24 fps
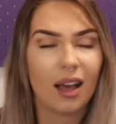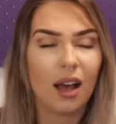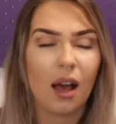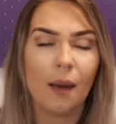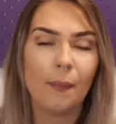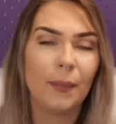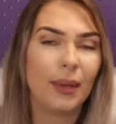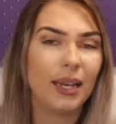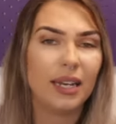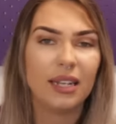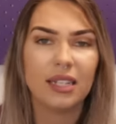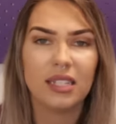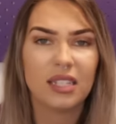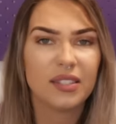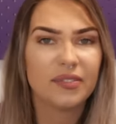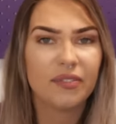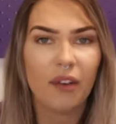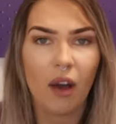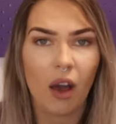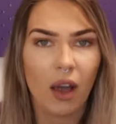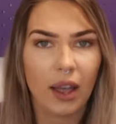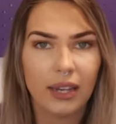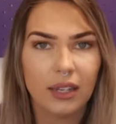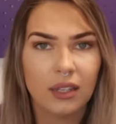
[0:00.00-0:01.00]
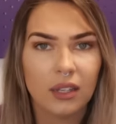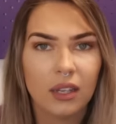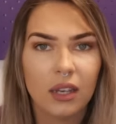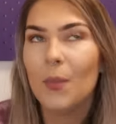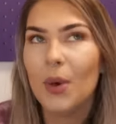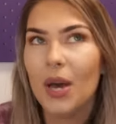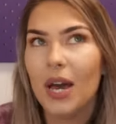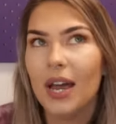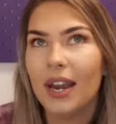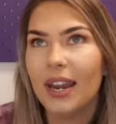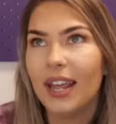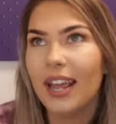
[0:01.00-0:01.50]
I mean, it's fine.
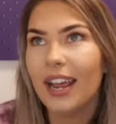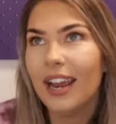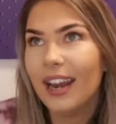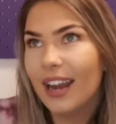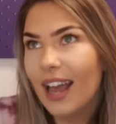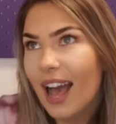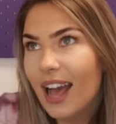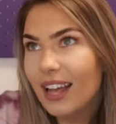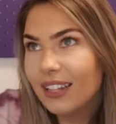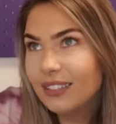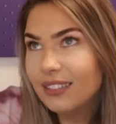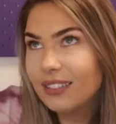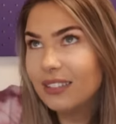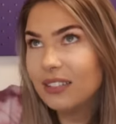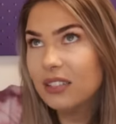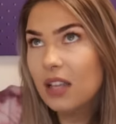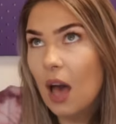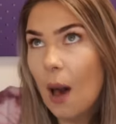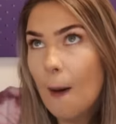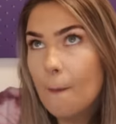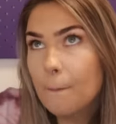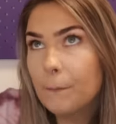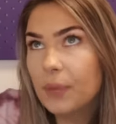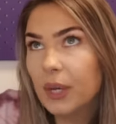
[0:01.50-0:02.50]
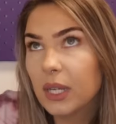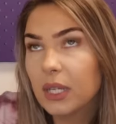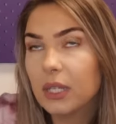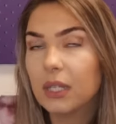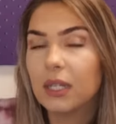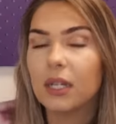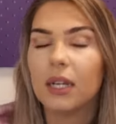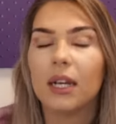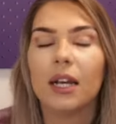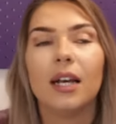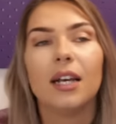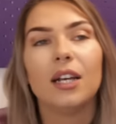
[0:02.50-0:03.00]
But it adds up
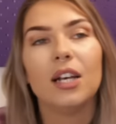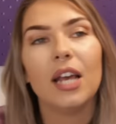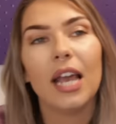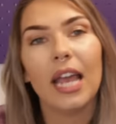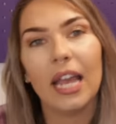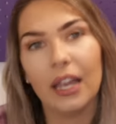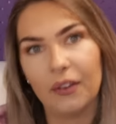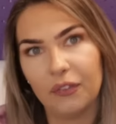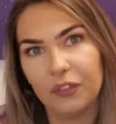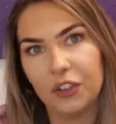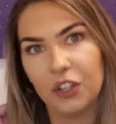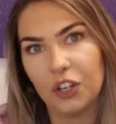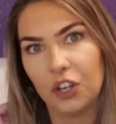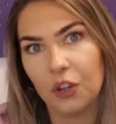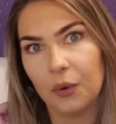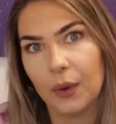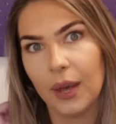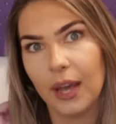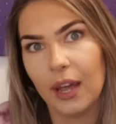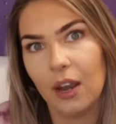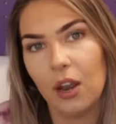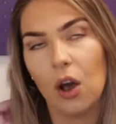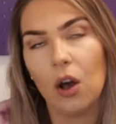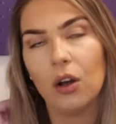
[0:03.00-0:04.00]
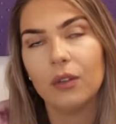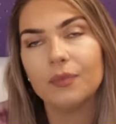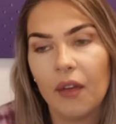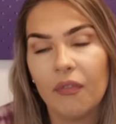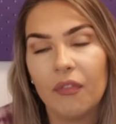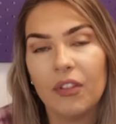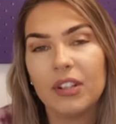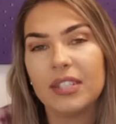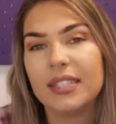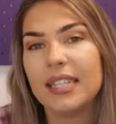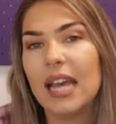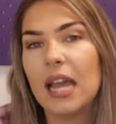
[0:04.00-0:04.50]
if you do it a lot.
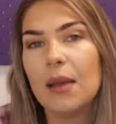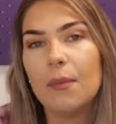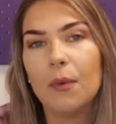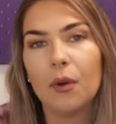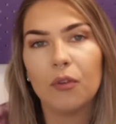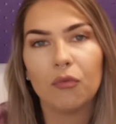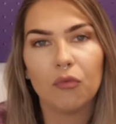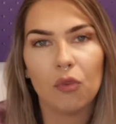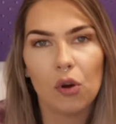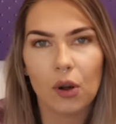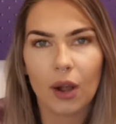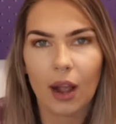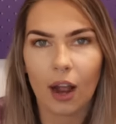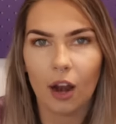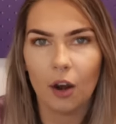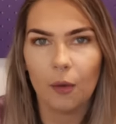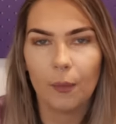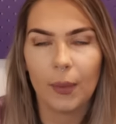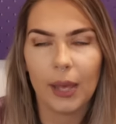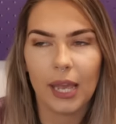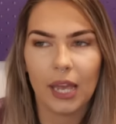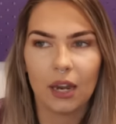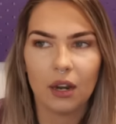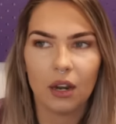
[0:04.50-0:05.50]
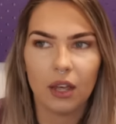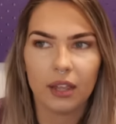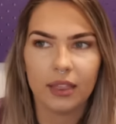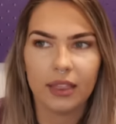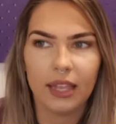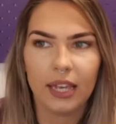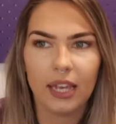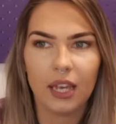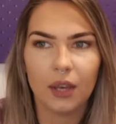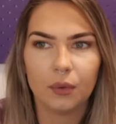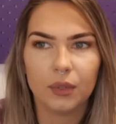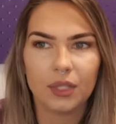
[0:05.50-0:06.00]
And the same on Royal Caribbean, I
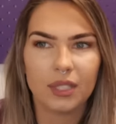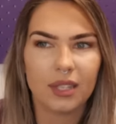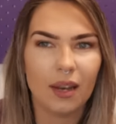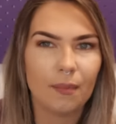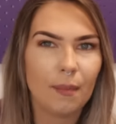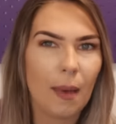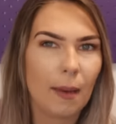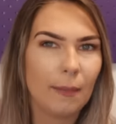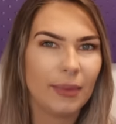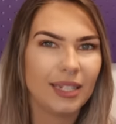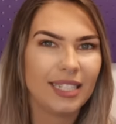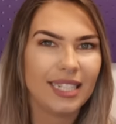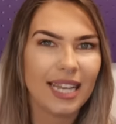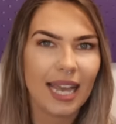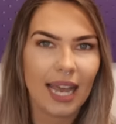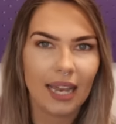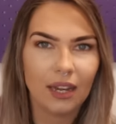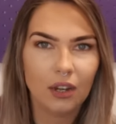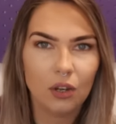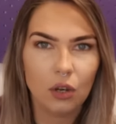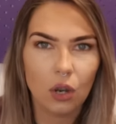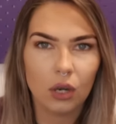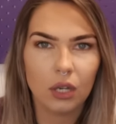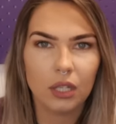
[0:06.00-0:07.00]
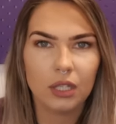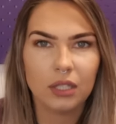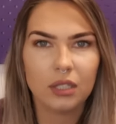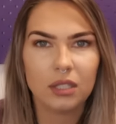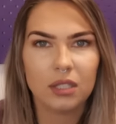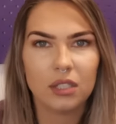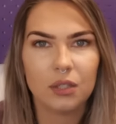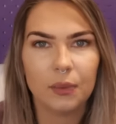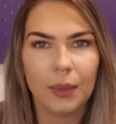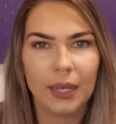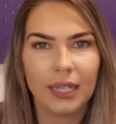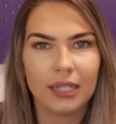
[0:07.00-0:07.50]
think it was like maybe
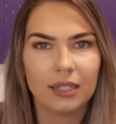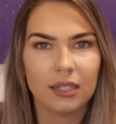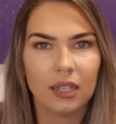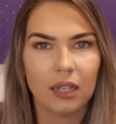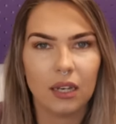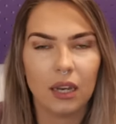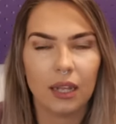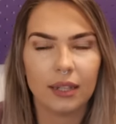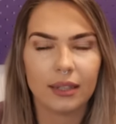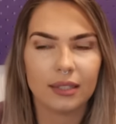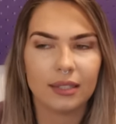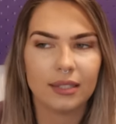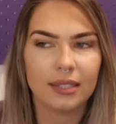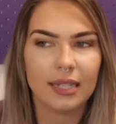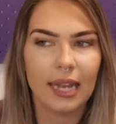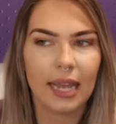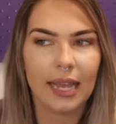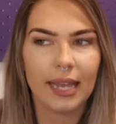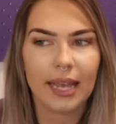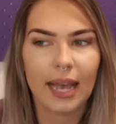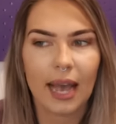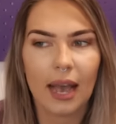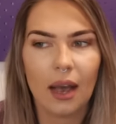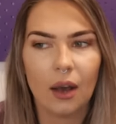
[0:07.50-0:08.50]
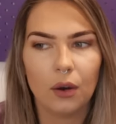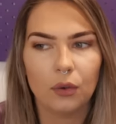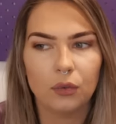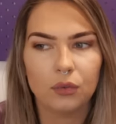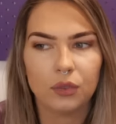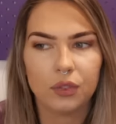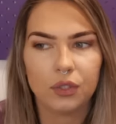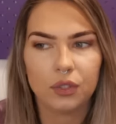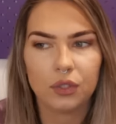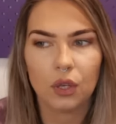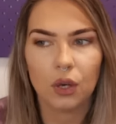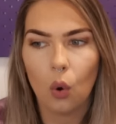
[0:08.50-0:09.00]
$10 to eat at like the
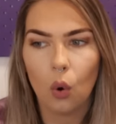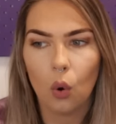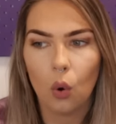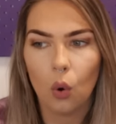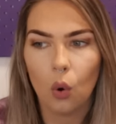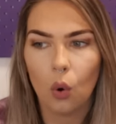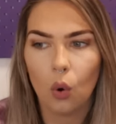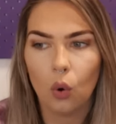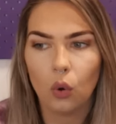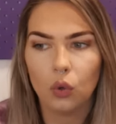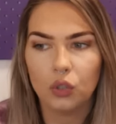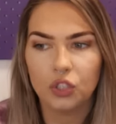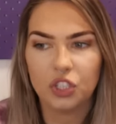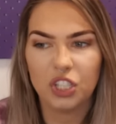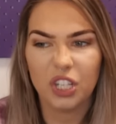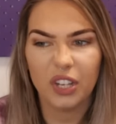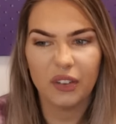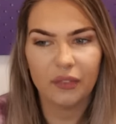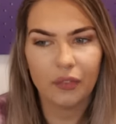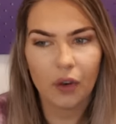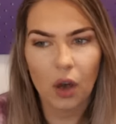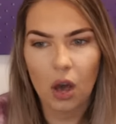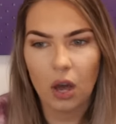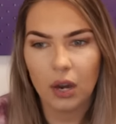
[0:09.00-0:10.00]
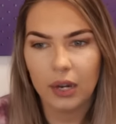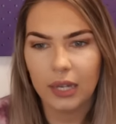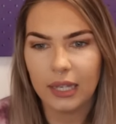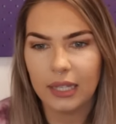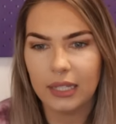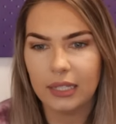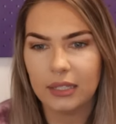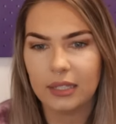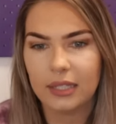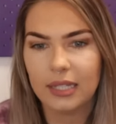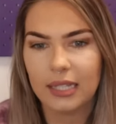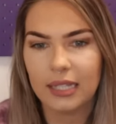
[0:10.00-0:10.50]
steakhouse or
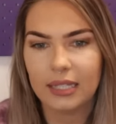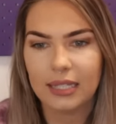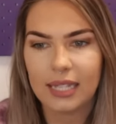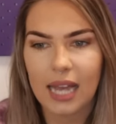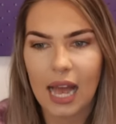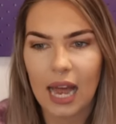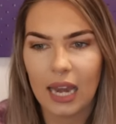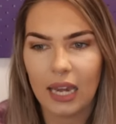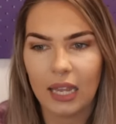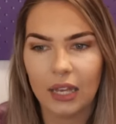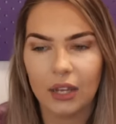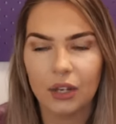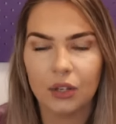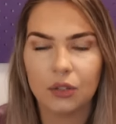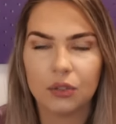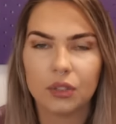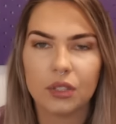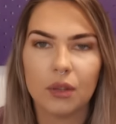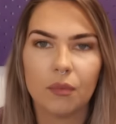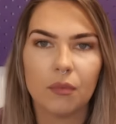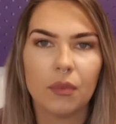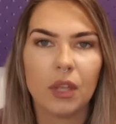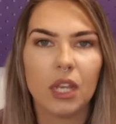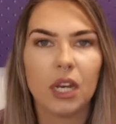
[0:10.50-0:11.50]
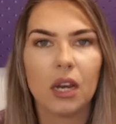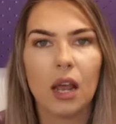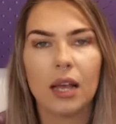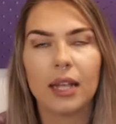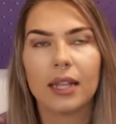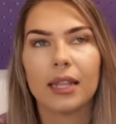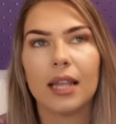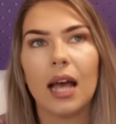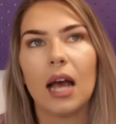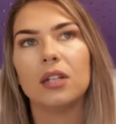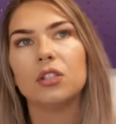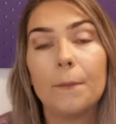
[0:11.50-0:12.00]
Giovanni's, the Italian or something
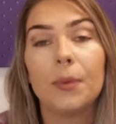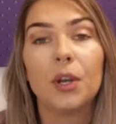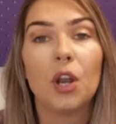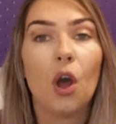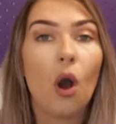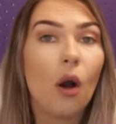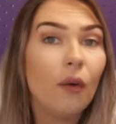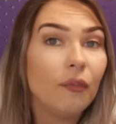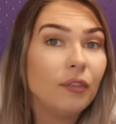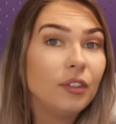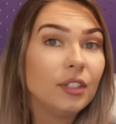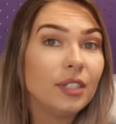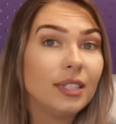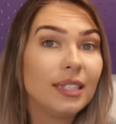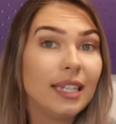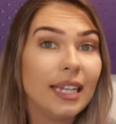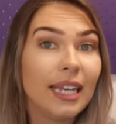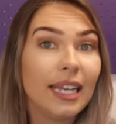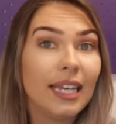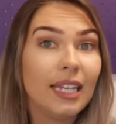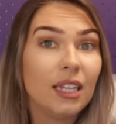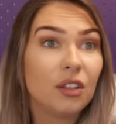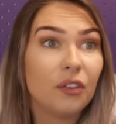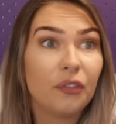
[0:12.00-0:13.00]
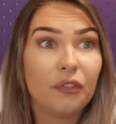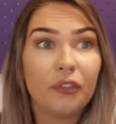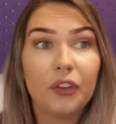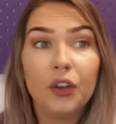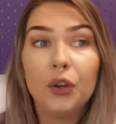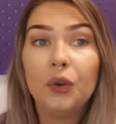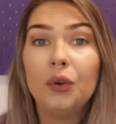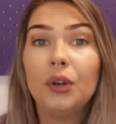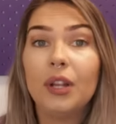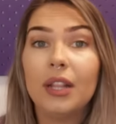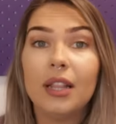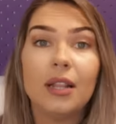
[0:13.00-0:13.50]
like that. But obviously the
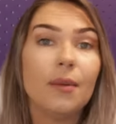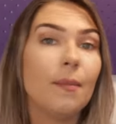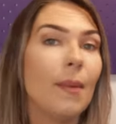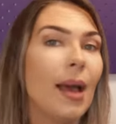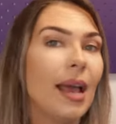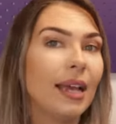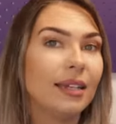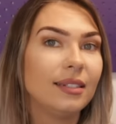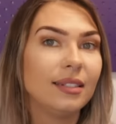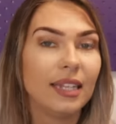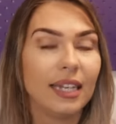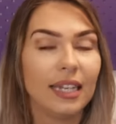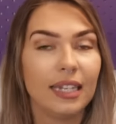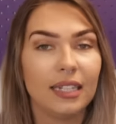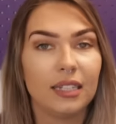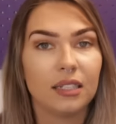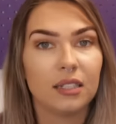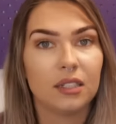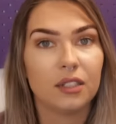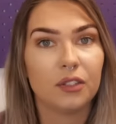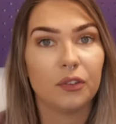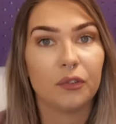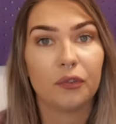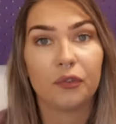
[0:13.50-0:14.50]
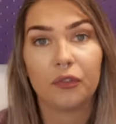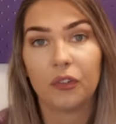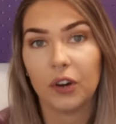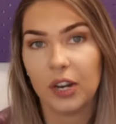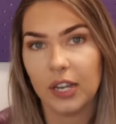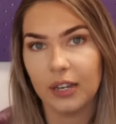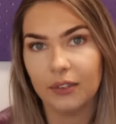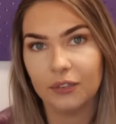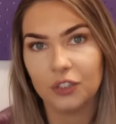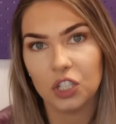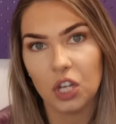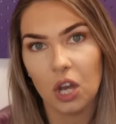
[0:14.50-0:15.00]
food in the mess is
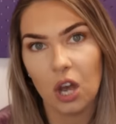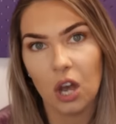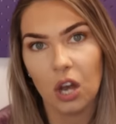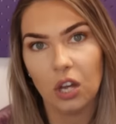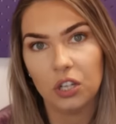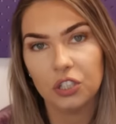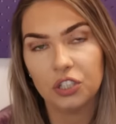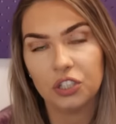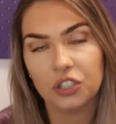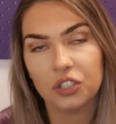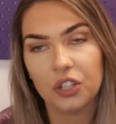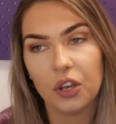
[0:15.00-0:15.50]
free of charge.